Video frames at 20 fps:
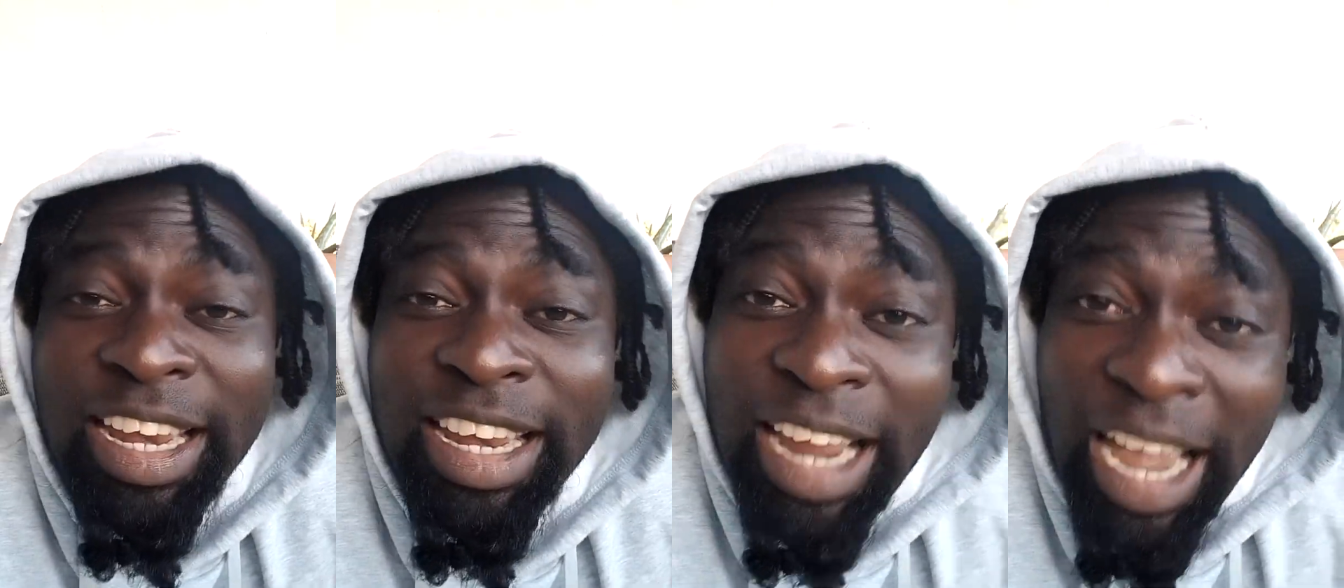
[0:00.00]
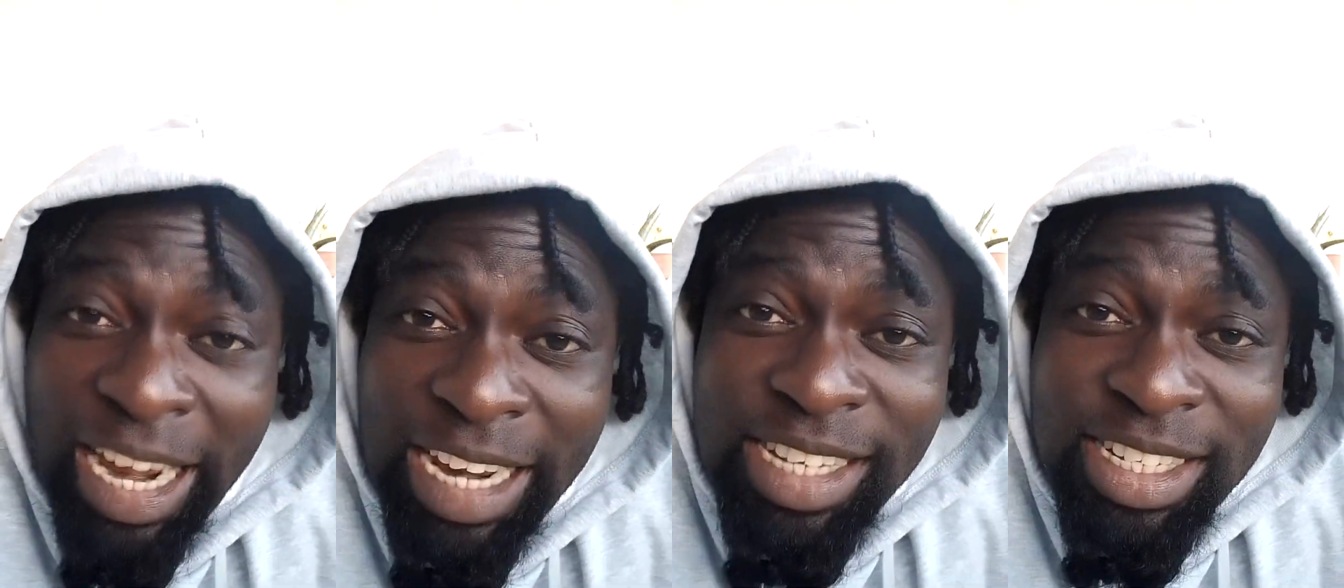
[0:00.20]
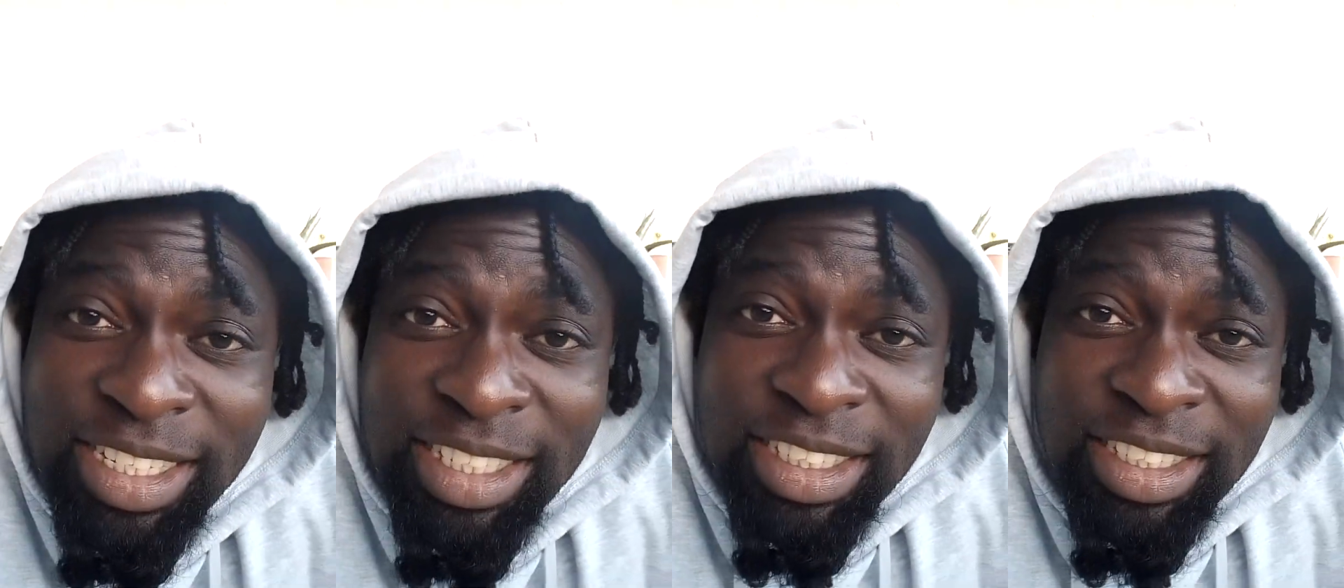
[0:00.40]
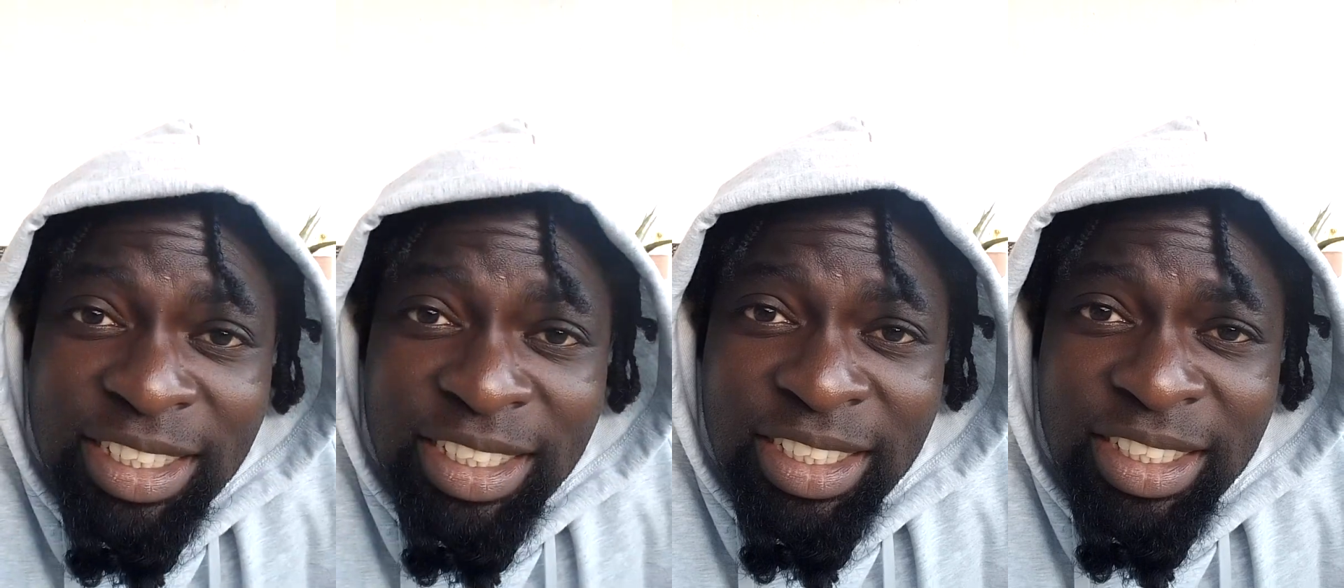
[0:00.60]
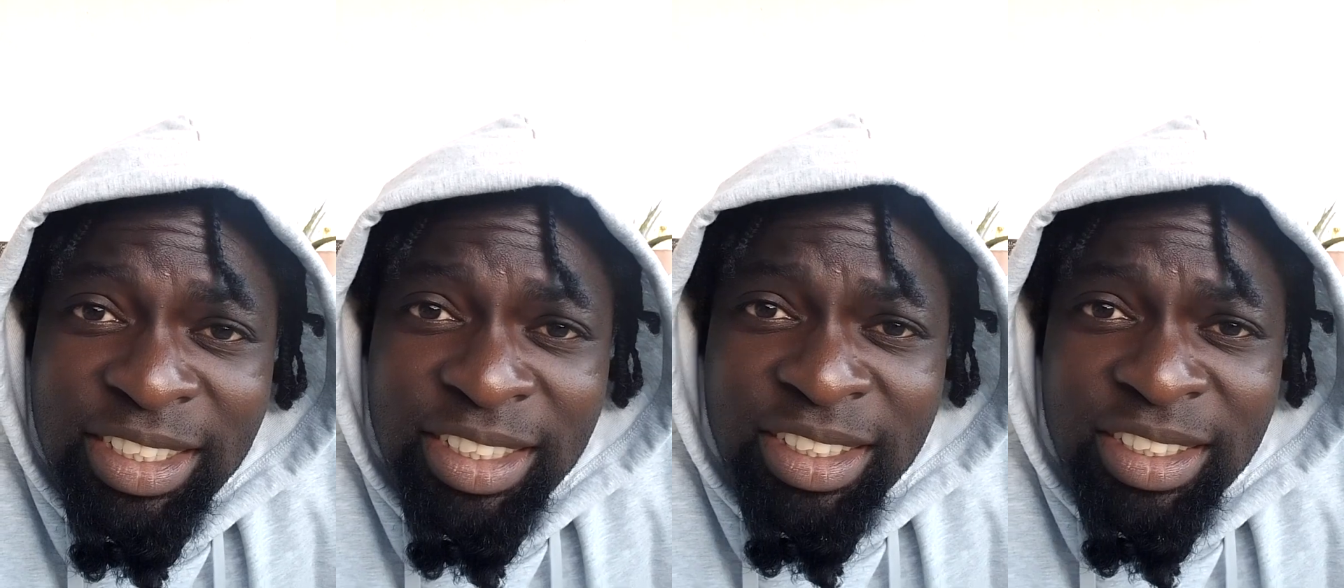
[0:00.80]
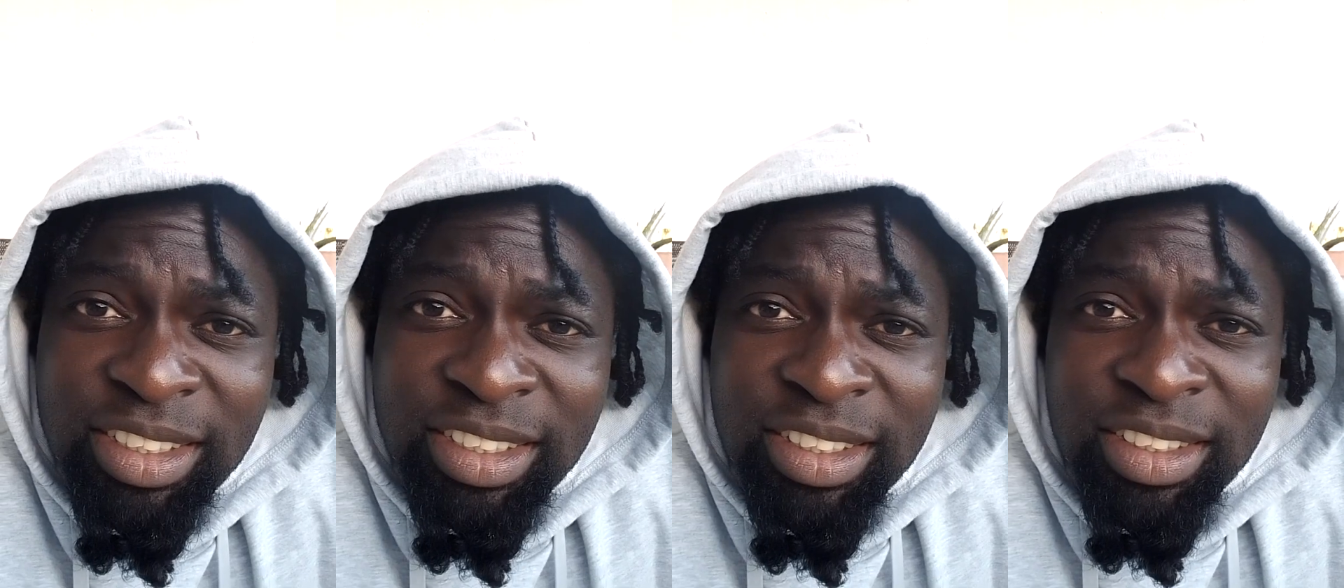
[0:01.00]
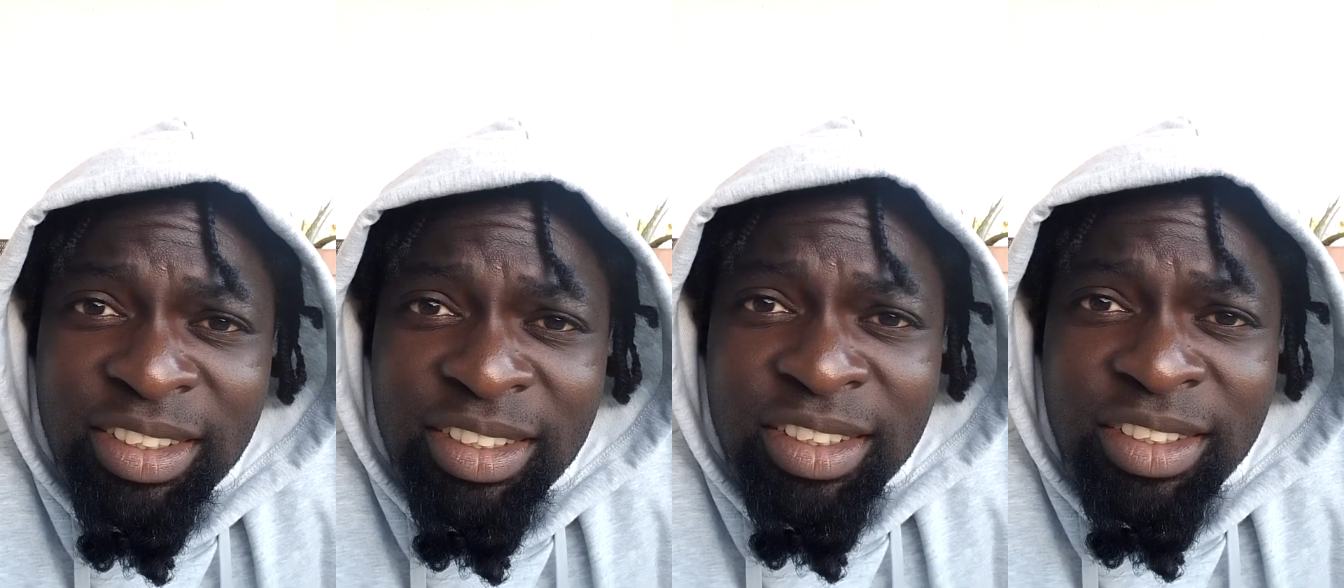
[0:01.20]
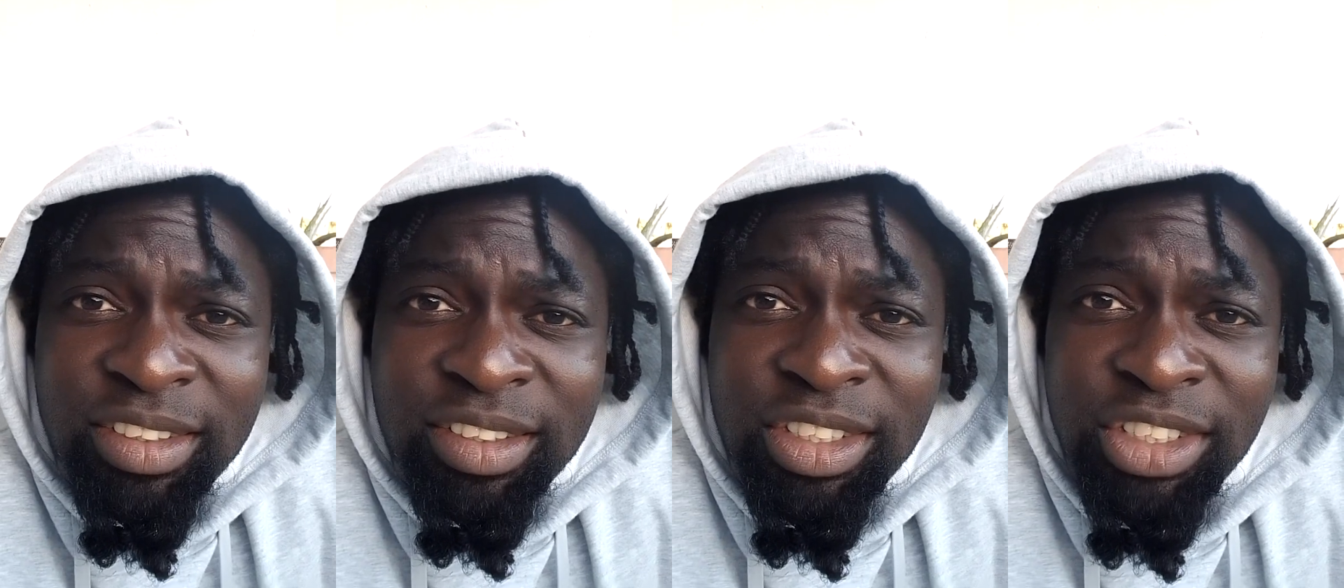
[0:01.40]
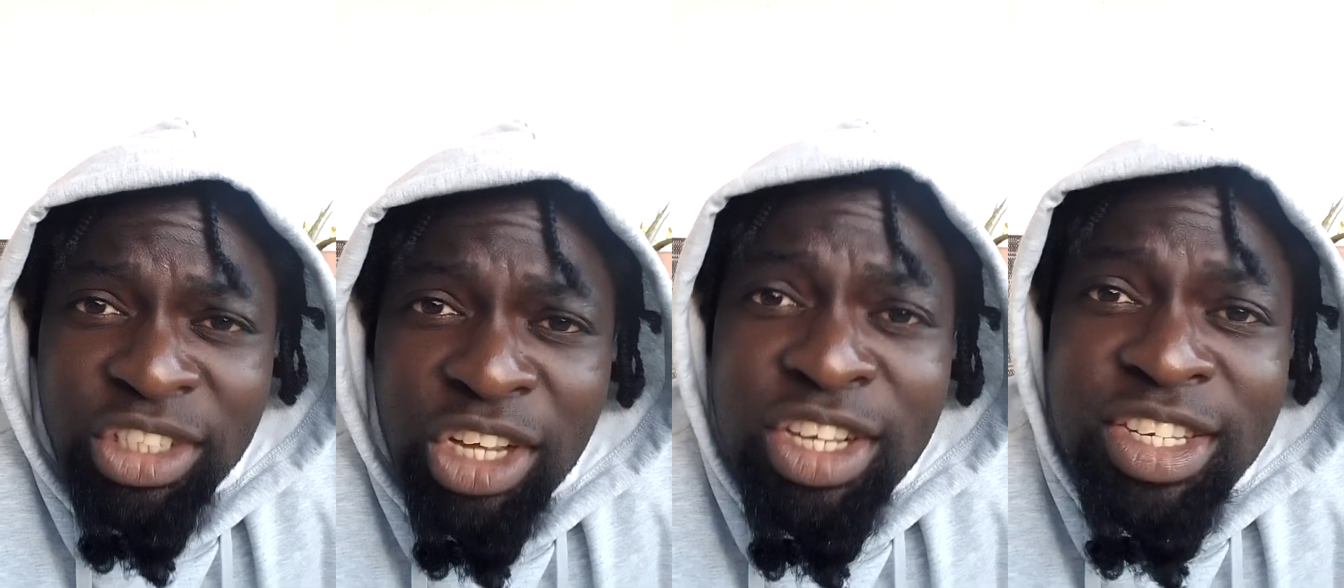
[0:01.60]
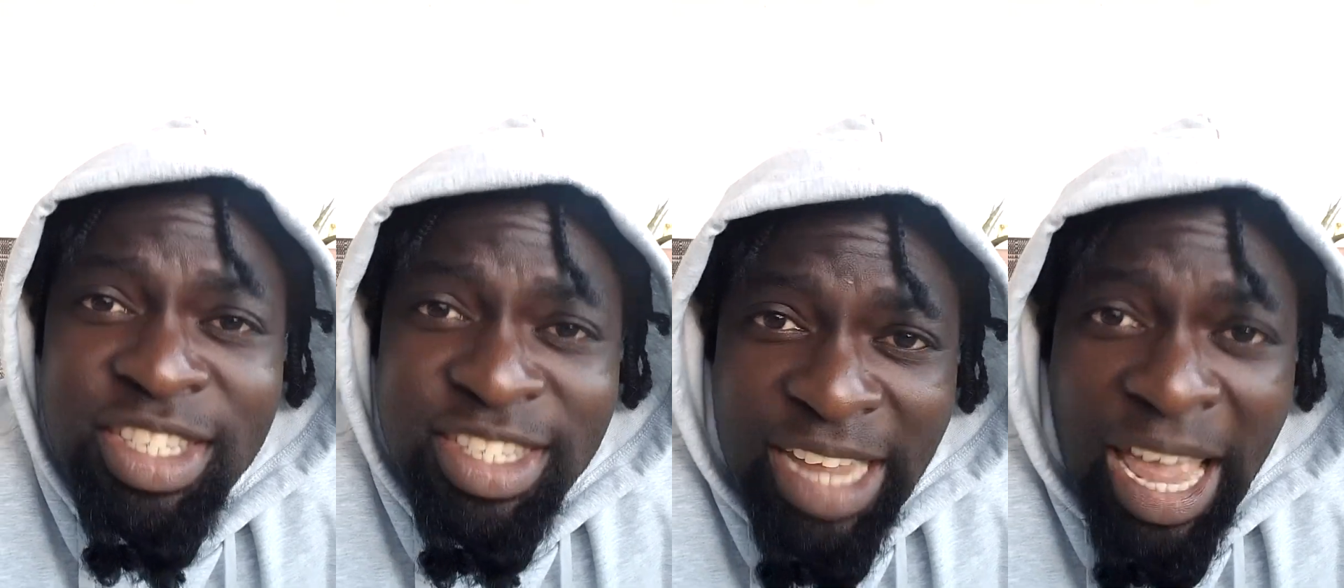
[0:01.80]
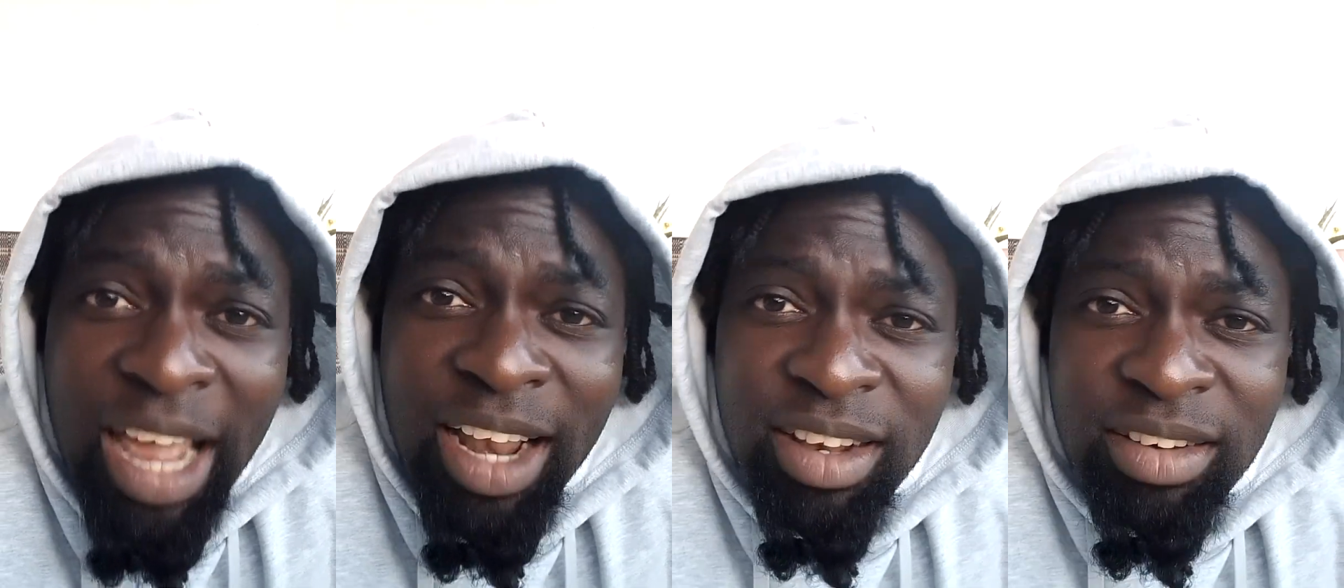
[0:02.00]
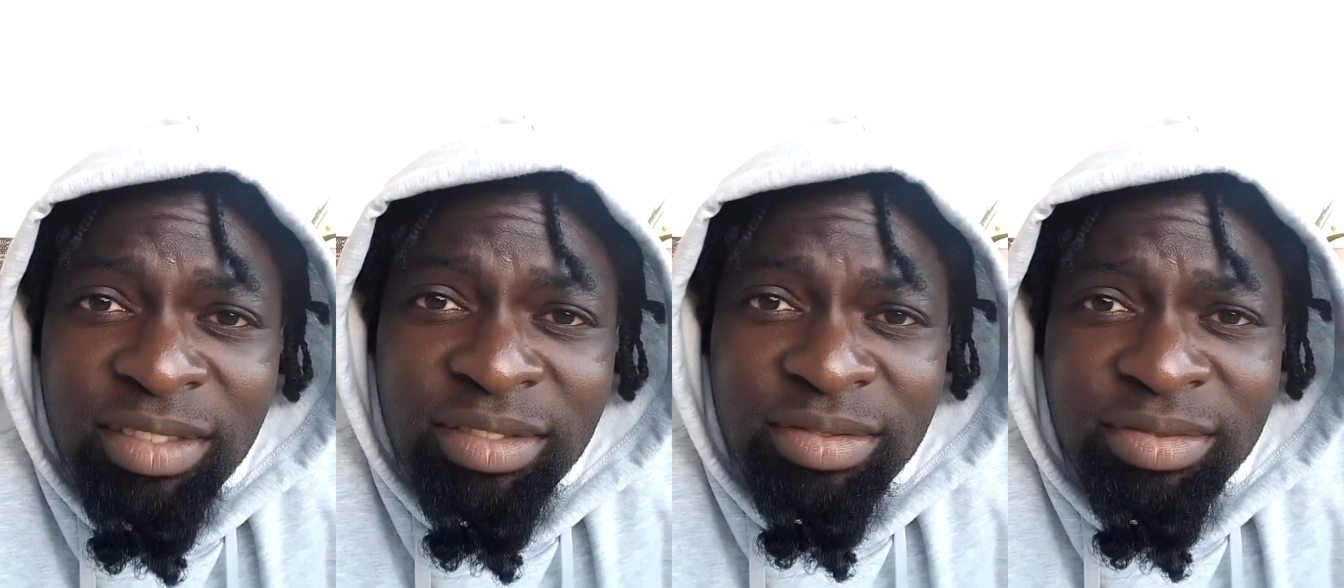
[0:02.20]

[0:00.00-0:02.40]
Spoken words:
night, sunset,